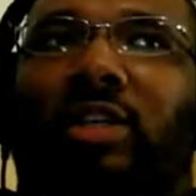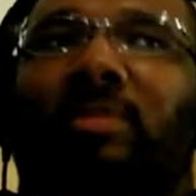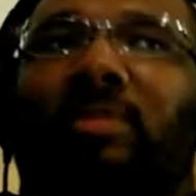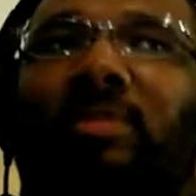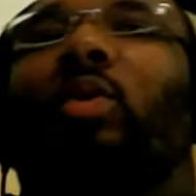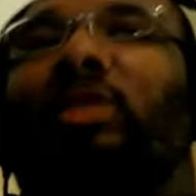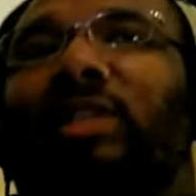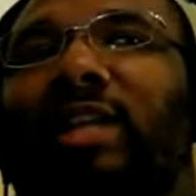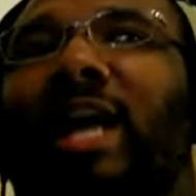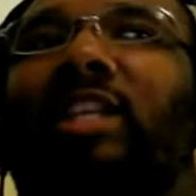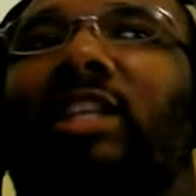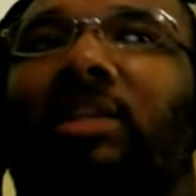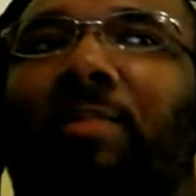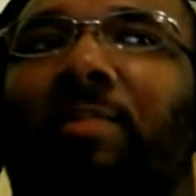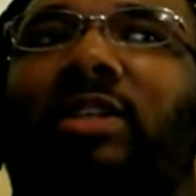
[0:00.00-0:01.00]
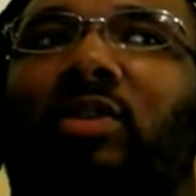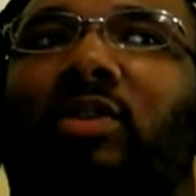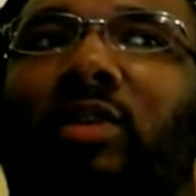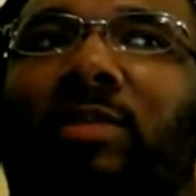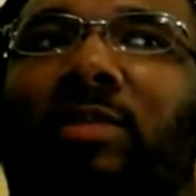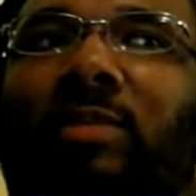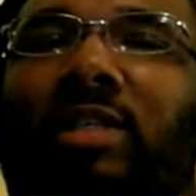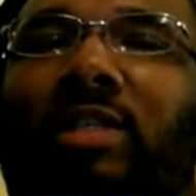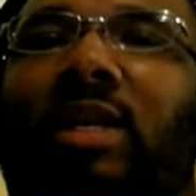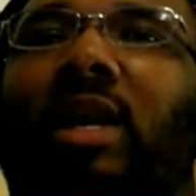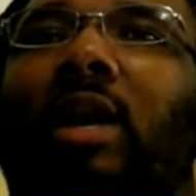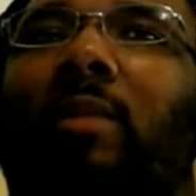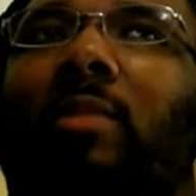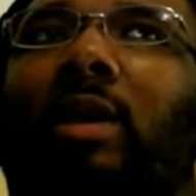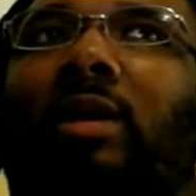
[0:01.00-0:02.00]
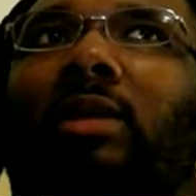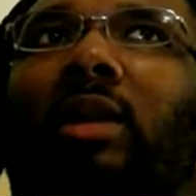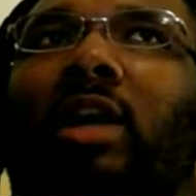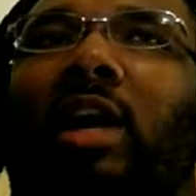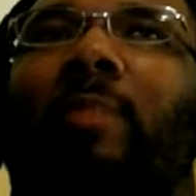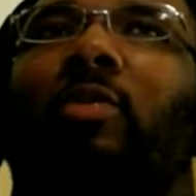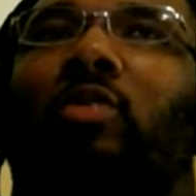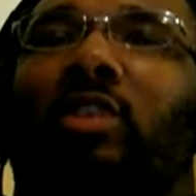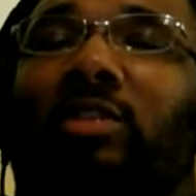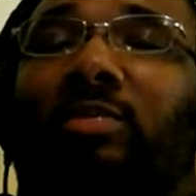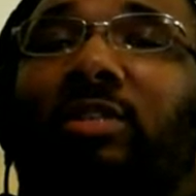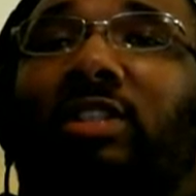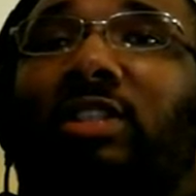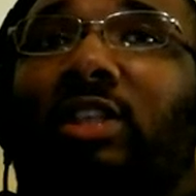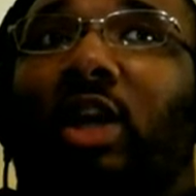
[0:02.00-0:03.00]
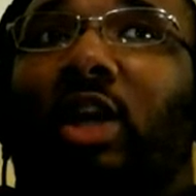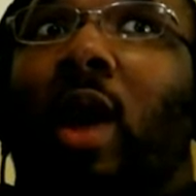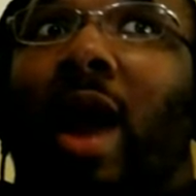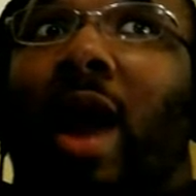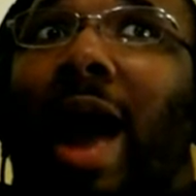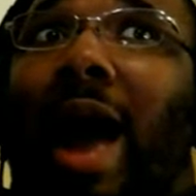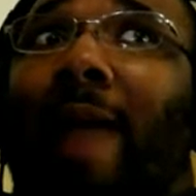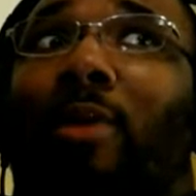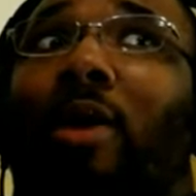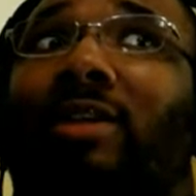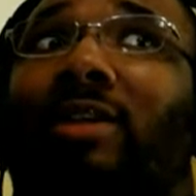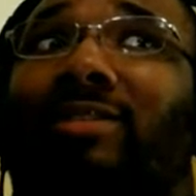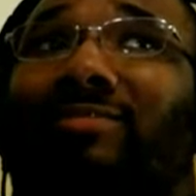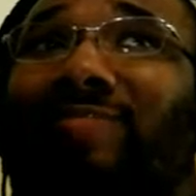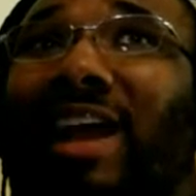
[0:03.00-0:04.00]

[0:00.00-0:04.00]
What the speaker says: Well, see, not this past Christmas, but a couple Christmases ago, I bought